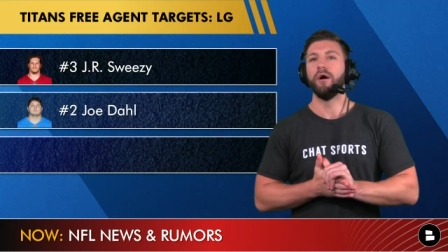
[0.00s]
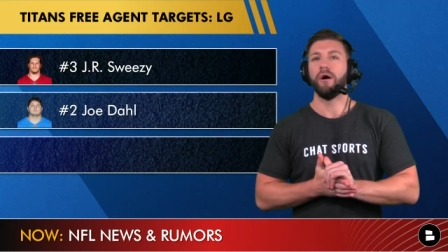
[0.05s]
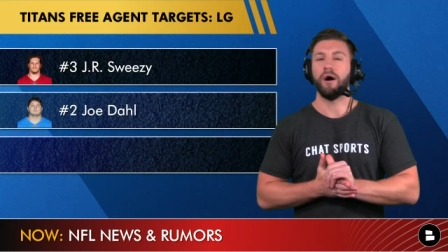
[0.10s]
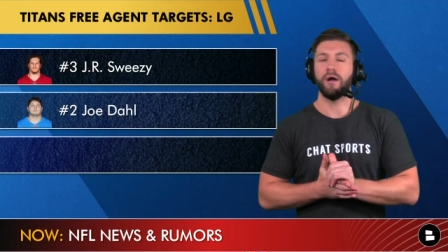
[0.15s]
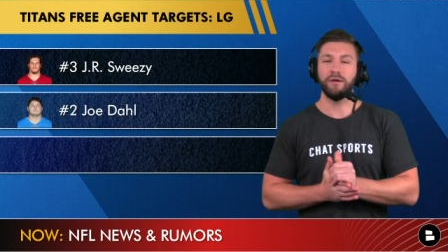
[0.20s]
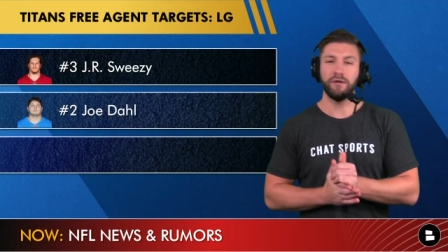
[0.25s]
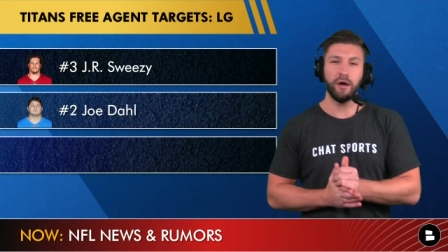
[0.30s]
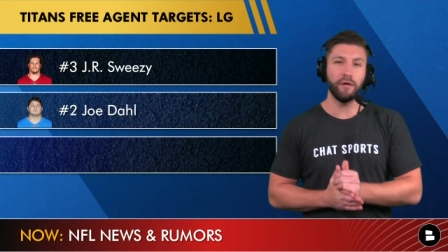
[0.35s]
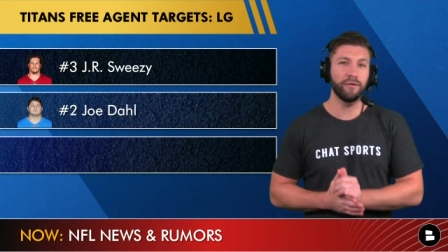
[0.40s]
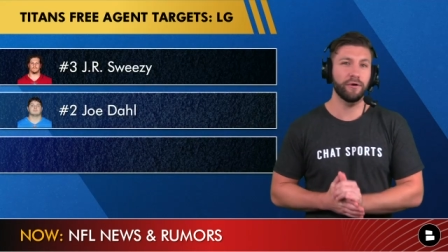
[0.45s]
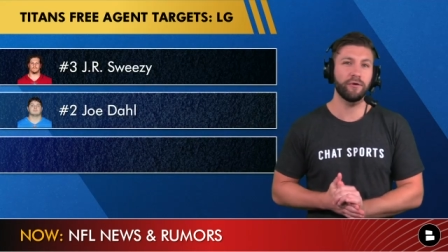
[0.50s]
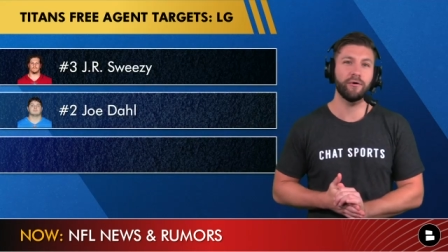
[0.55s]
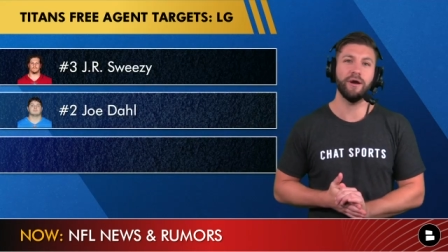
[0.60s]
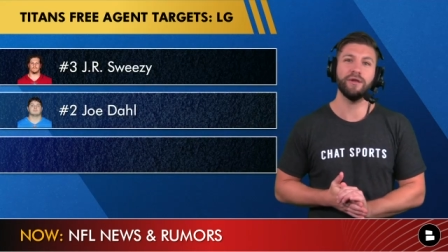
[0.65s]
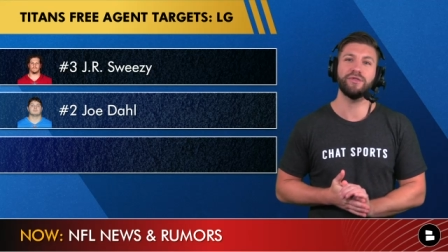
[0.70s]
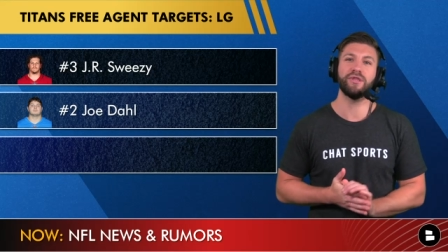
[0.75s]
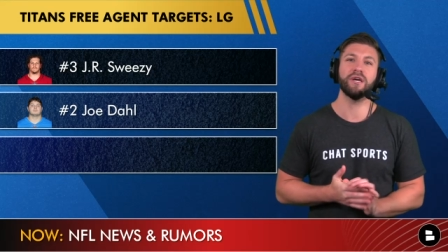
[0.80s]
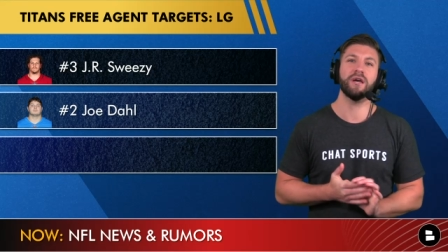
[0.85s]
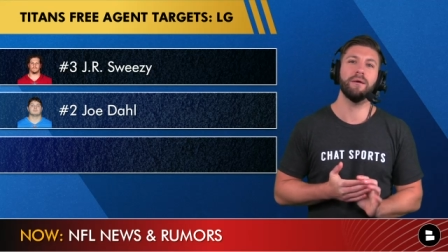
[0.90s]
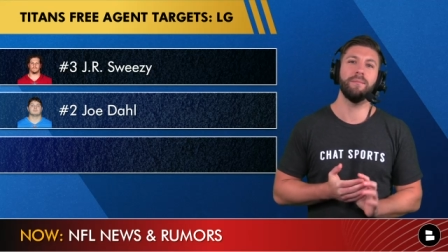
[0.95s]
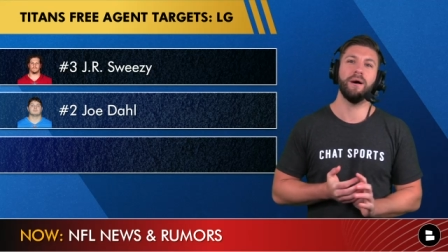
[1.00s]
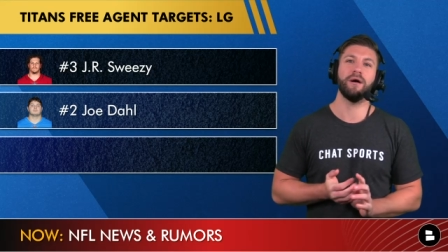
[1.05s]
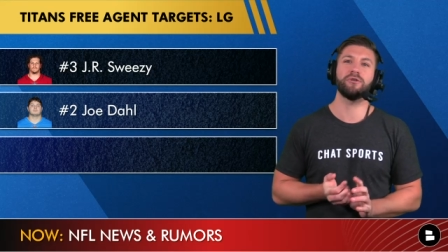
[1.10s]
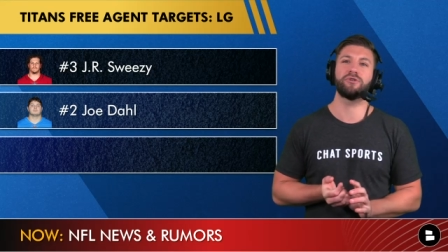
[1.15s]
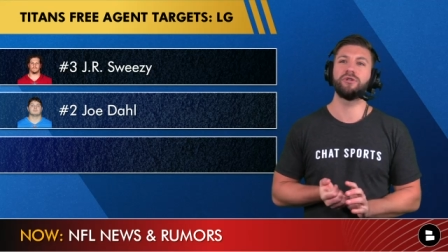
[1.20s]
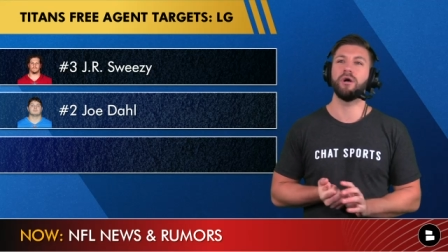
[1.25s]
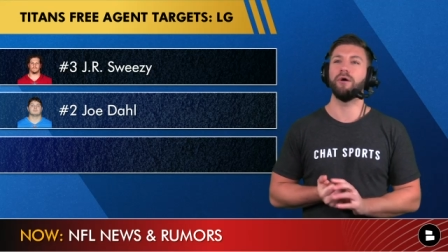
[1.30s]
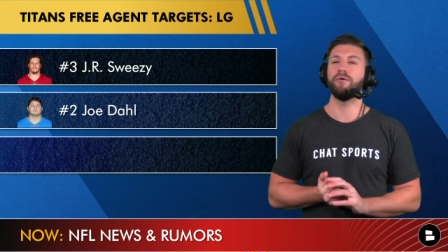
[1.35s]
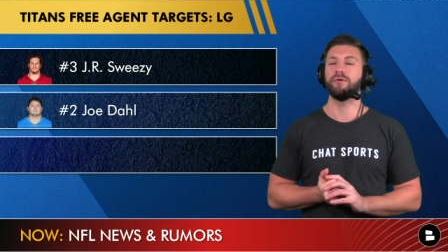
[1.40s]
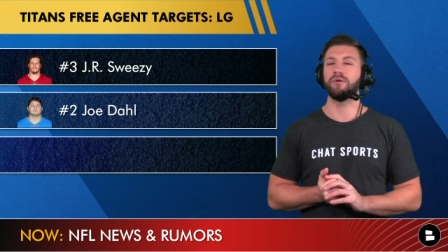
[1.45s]
Another great thing about
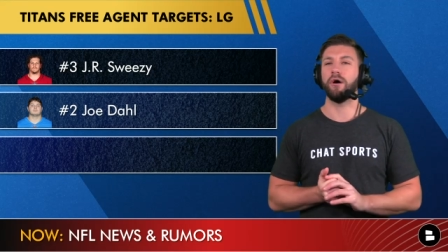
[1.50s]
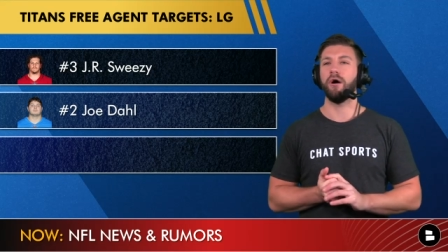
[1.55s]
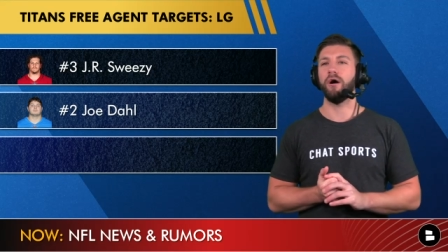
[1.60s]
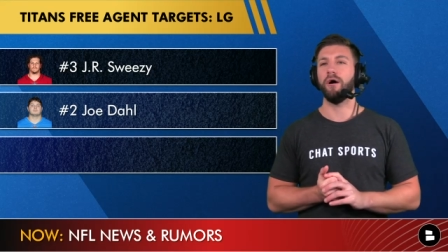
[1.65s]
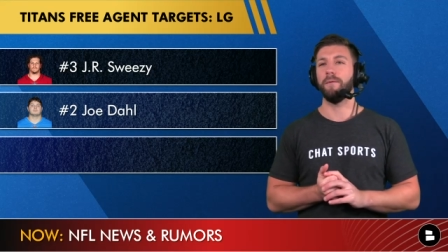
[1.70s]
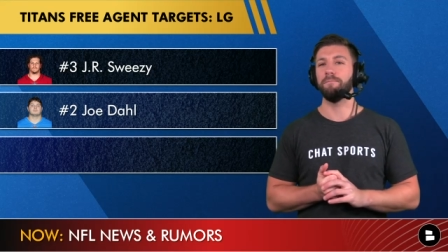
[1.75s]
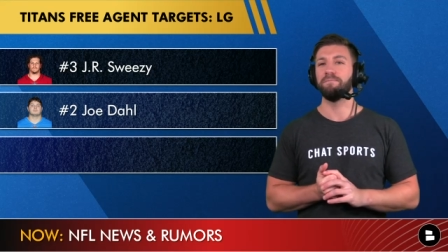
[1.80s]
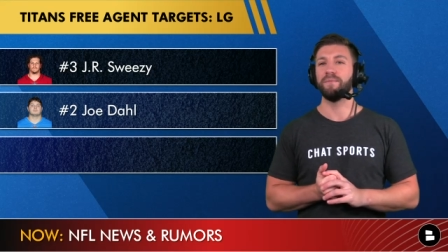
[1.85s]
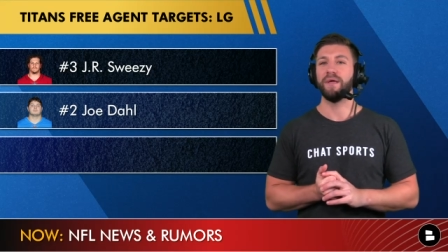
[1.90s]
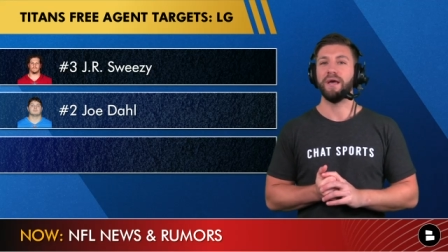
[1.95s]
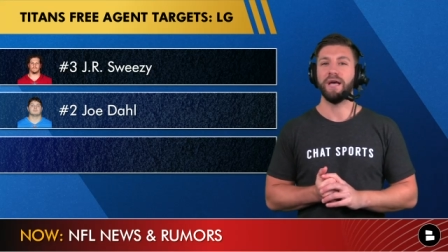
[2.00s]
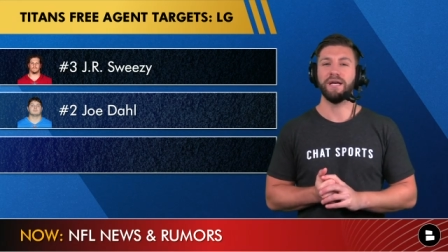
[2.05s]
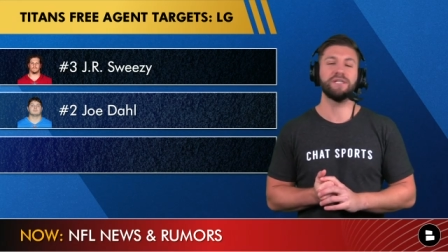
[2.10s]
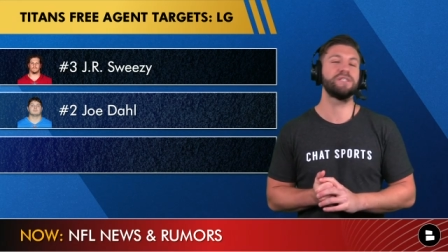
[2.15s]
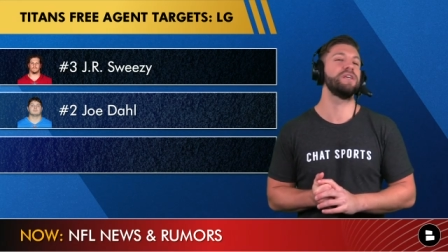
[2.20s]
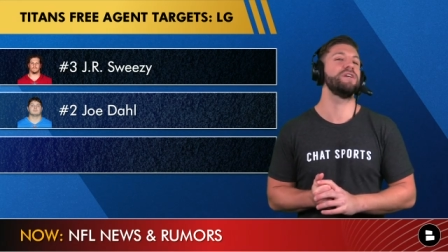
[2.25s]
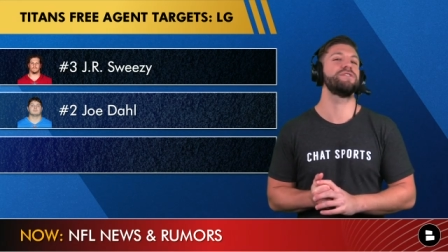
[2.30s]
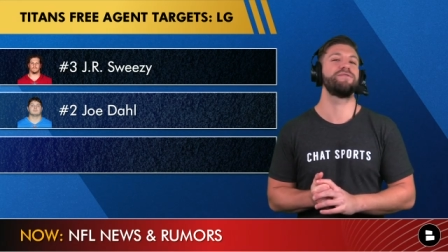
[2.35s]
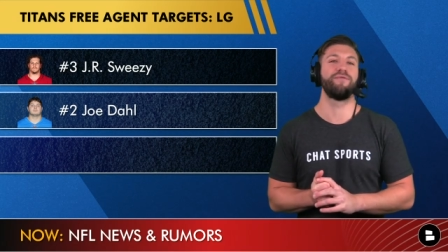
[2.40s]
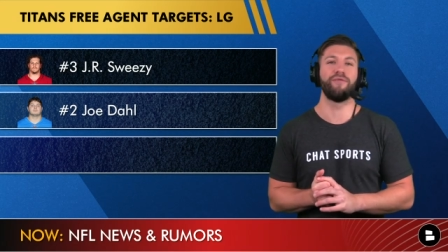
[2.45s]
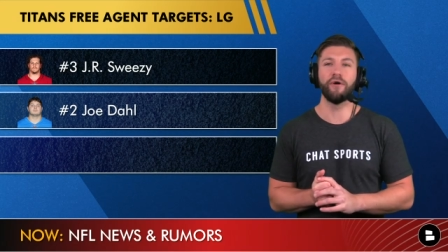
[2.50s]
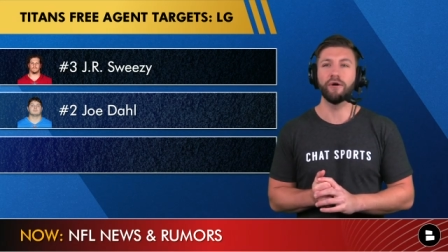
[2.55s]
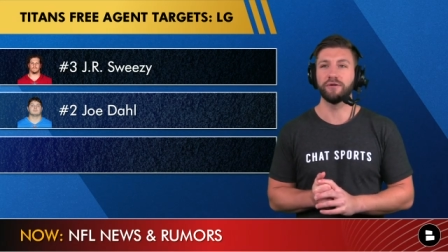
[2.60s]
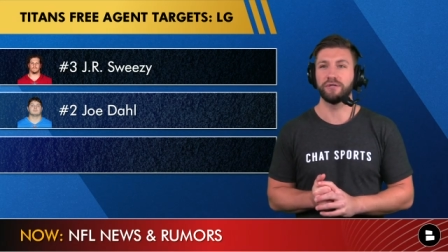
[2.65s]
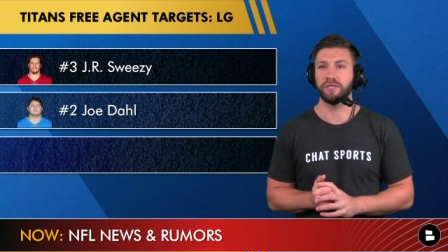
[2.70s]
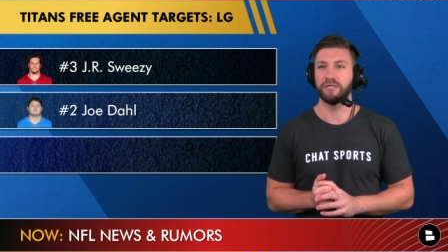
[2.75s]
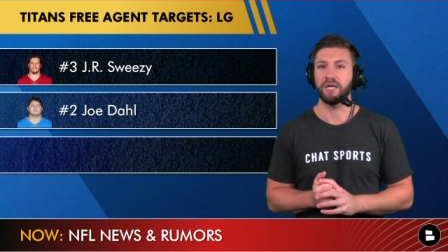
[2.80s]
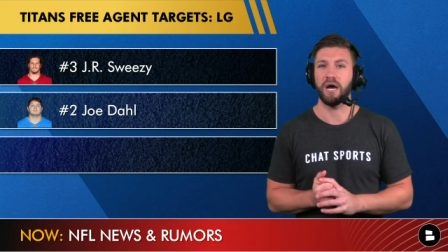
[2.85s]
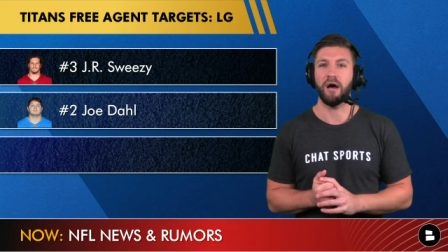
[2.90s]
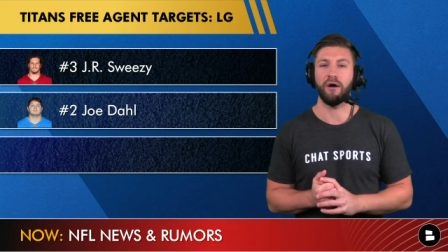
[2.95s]
Joe Dahl is he's
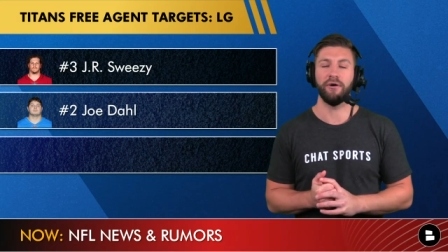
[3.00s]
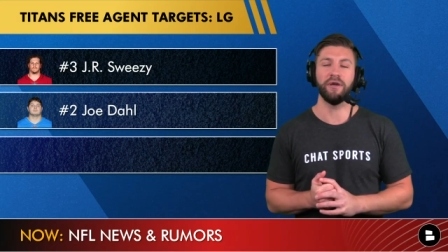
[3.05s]
versatile.